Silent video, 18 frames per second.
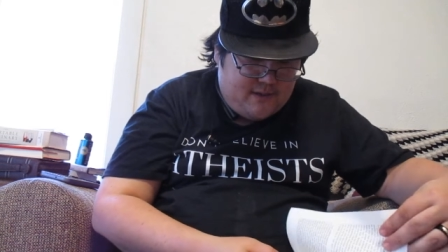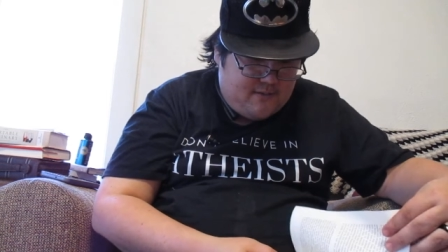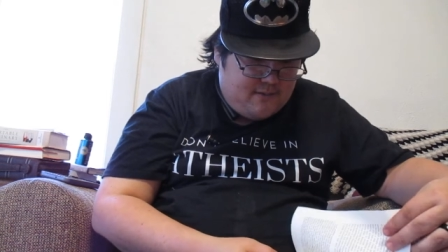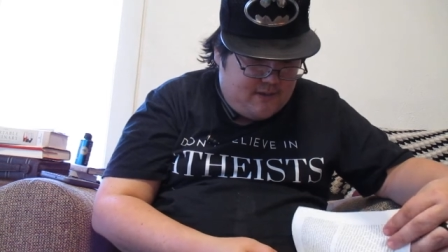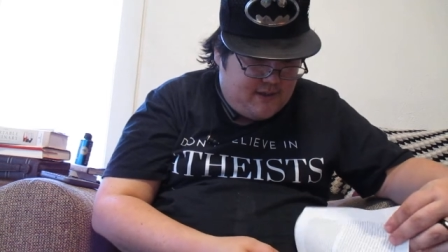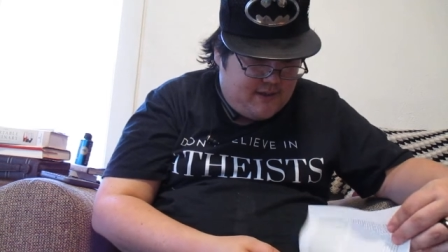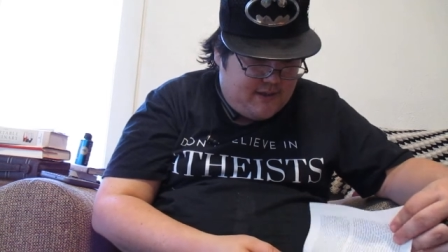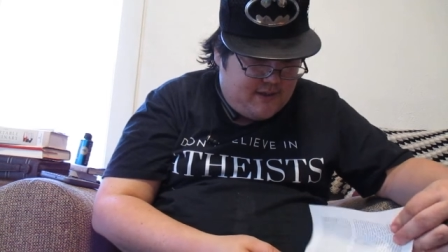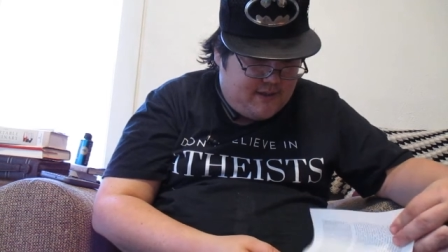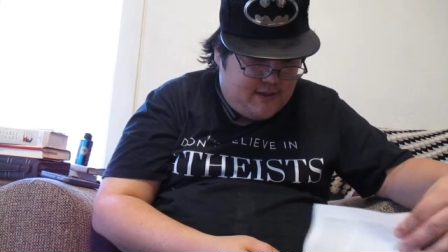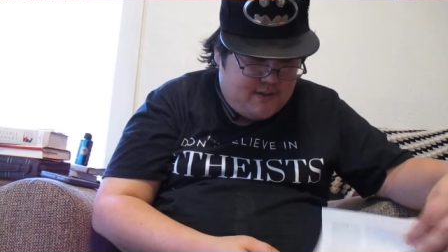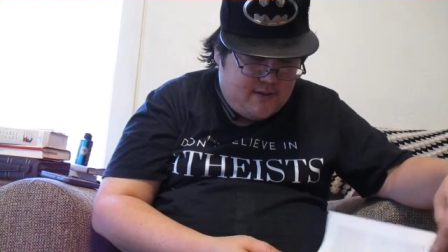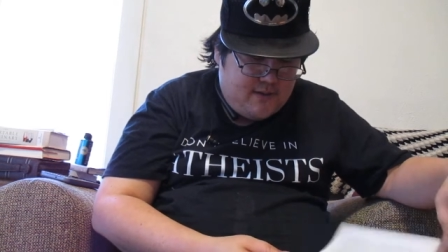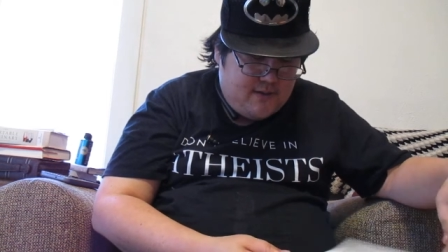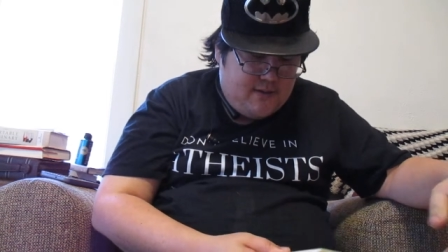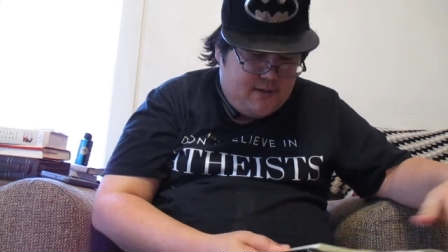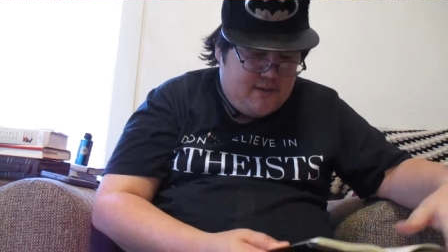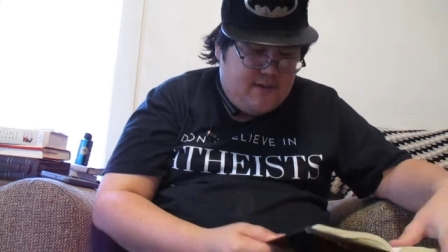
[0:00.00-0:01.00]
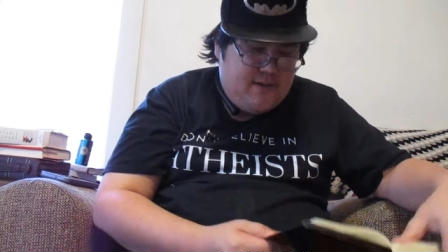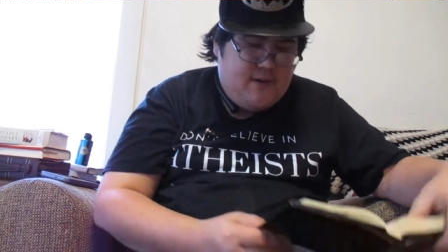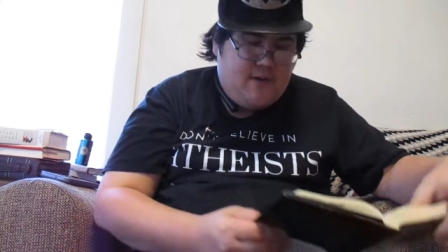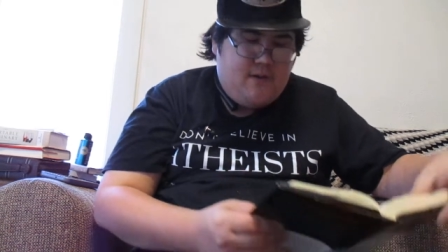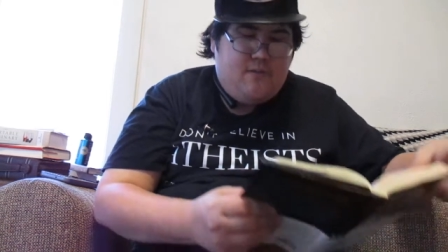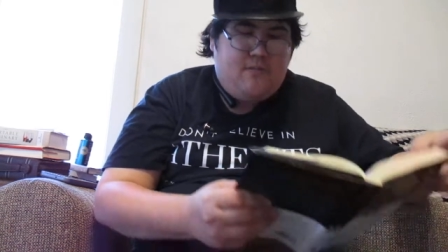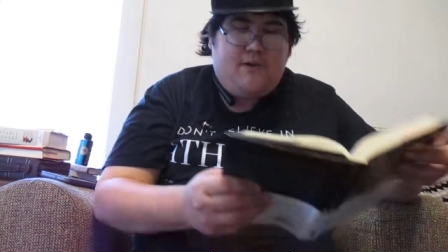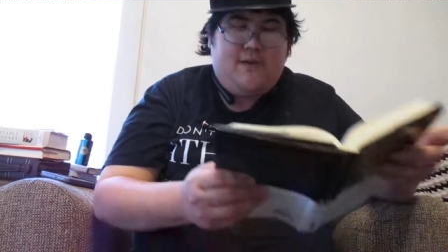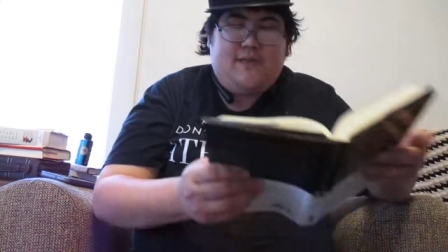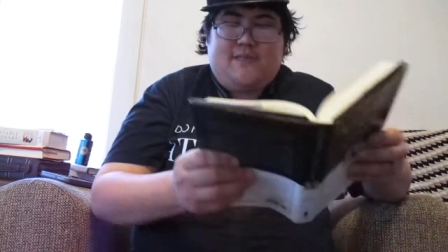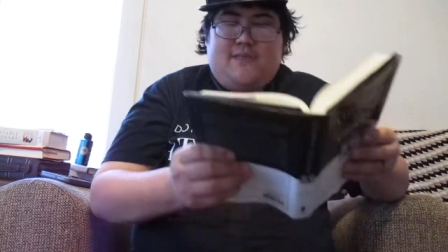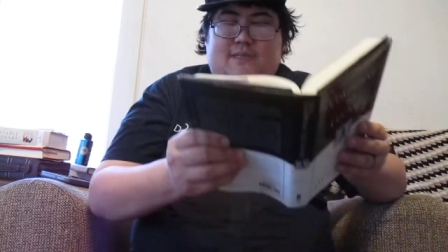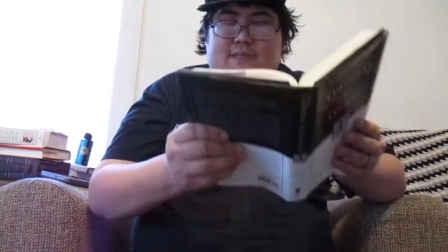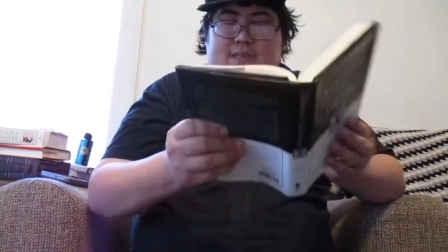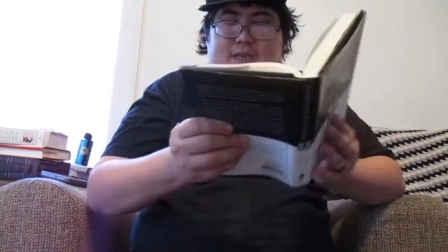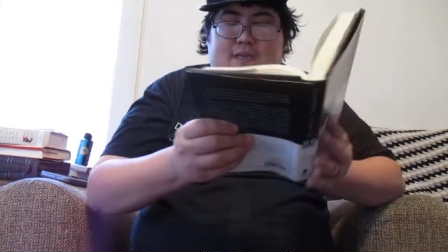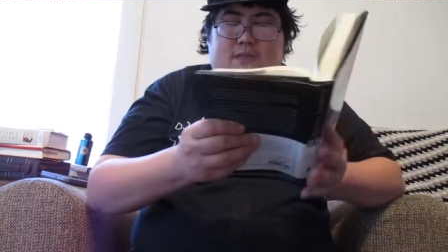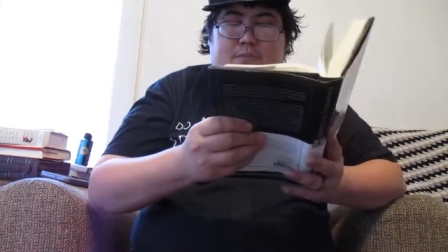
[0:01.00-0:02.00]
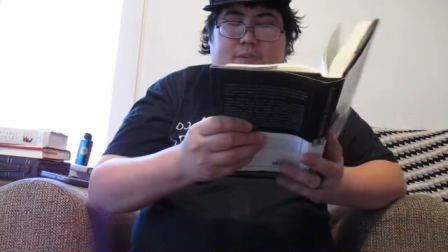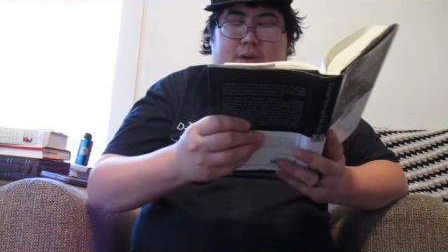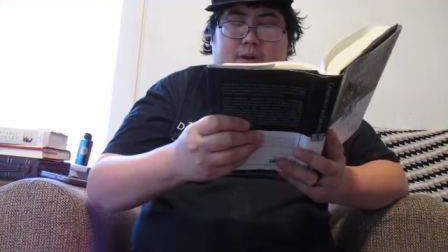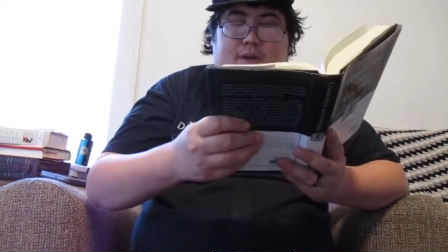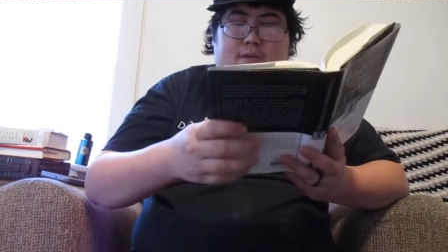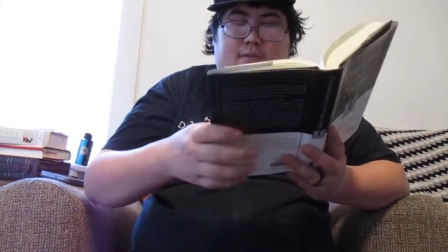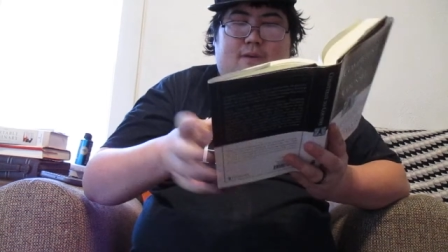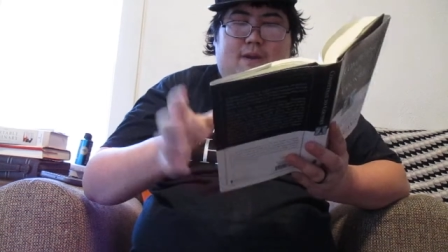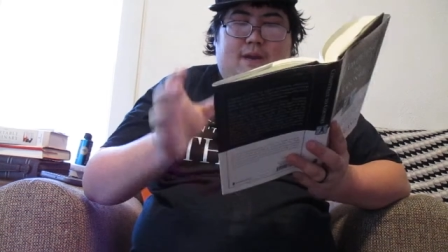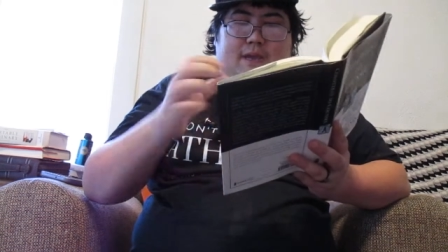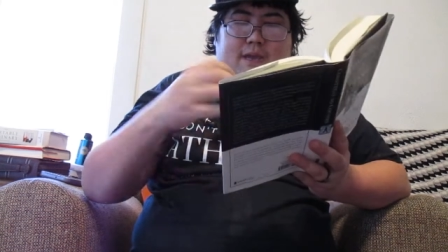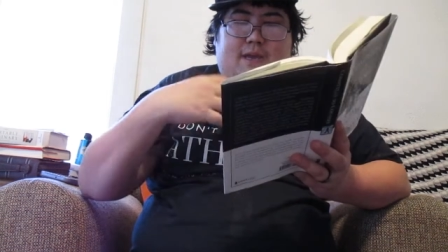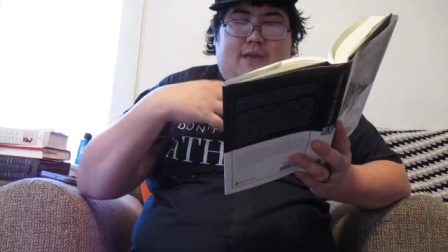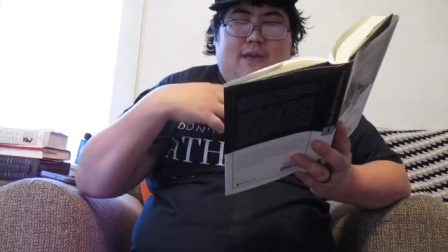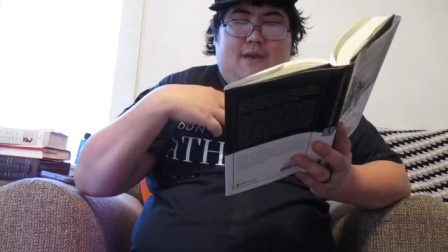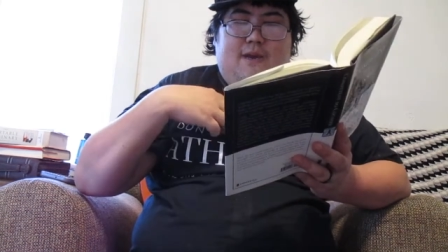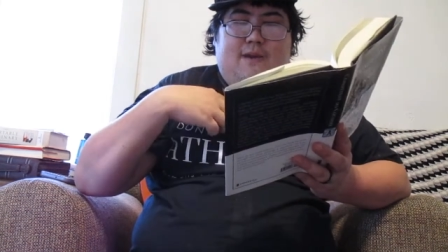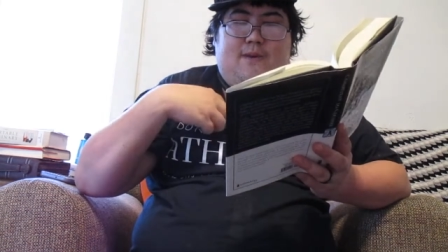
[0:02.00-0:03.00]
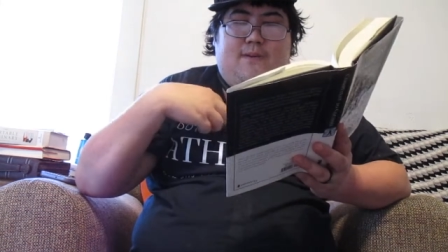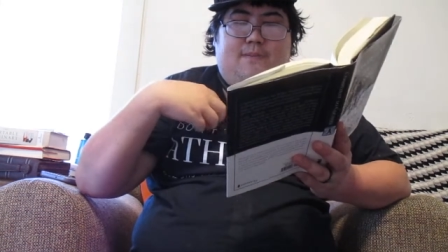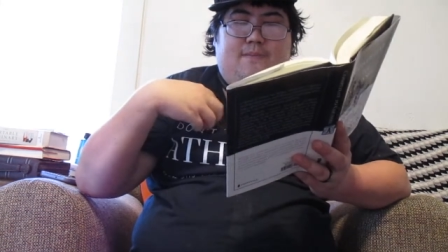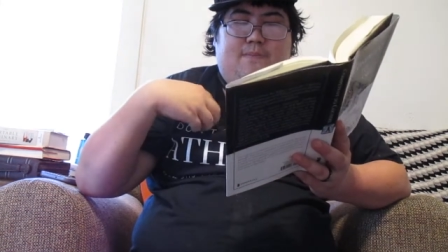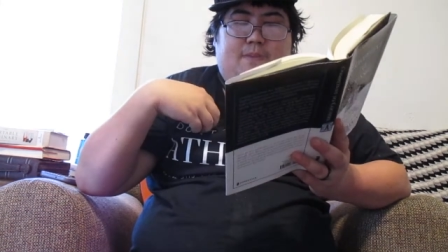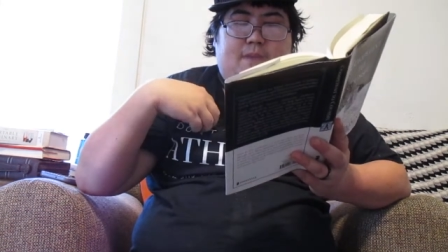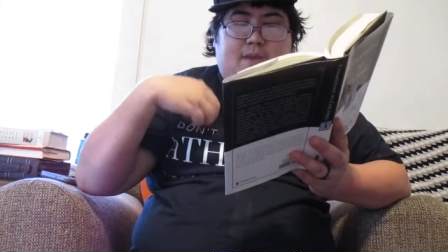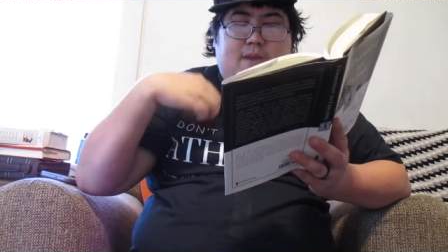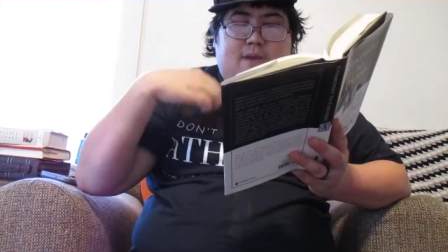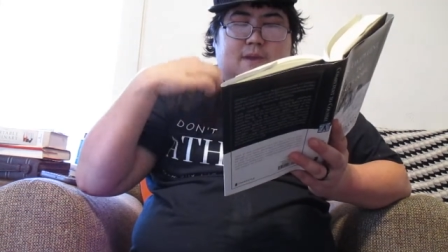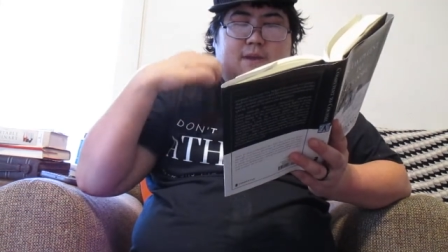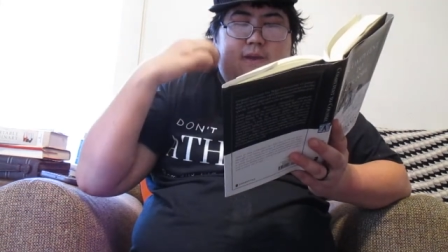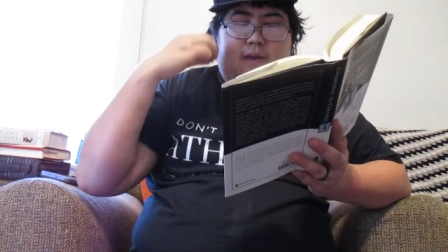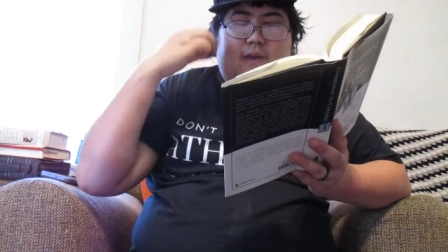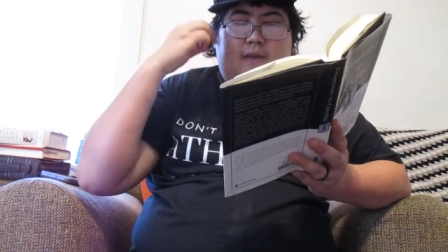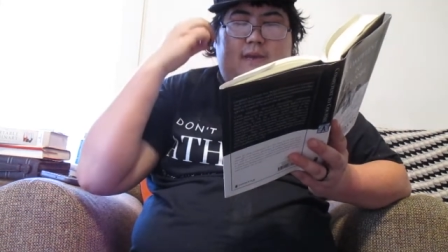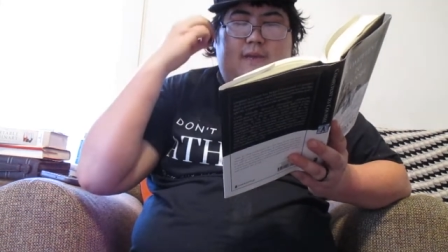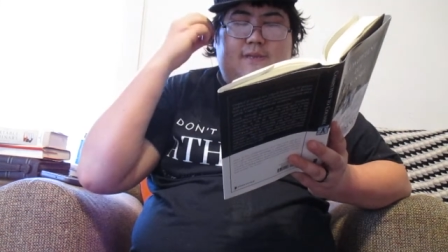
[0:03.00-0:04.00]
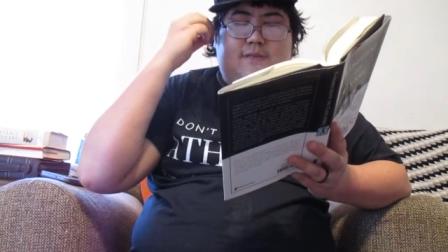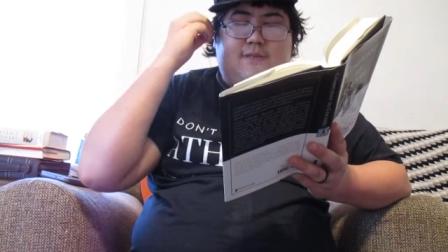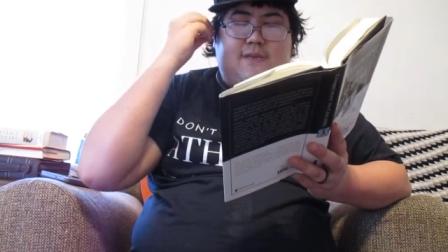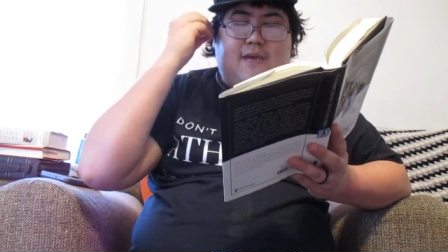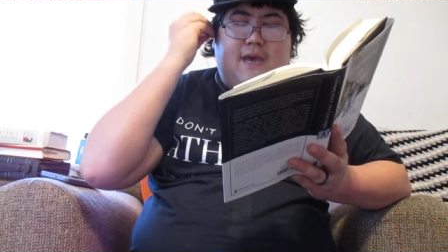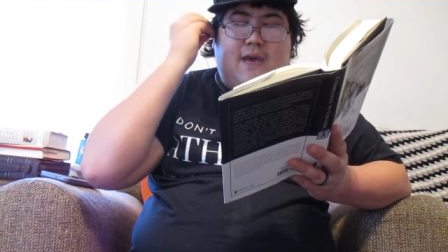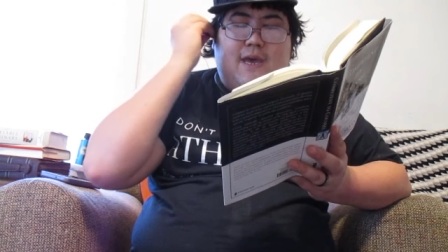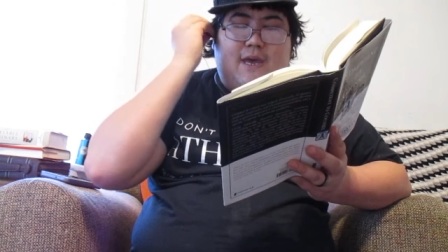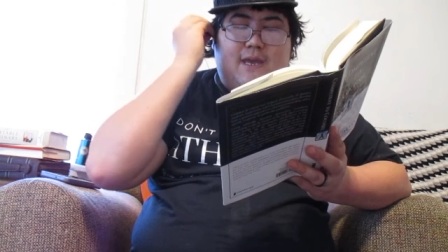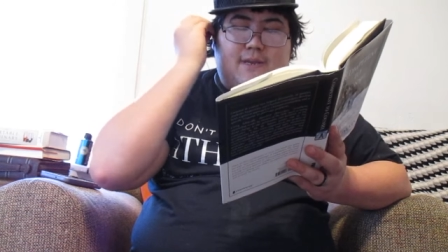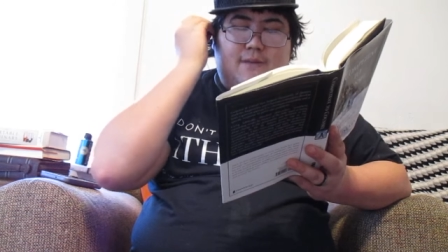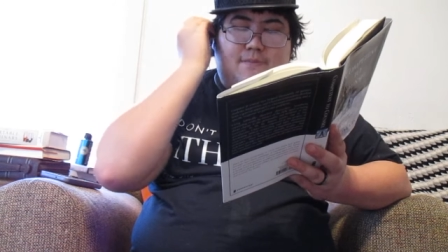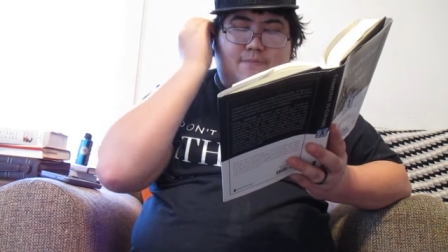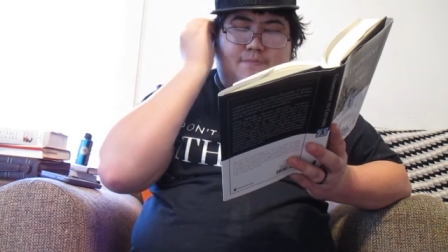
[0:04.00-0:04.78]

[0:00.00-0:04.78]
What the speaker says: with was this part right here. He said,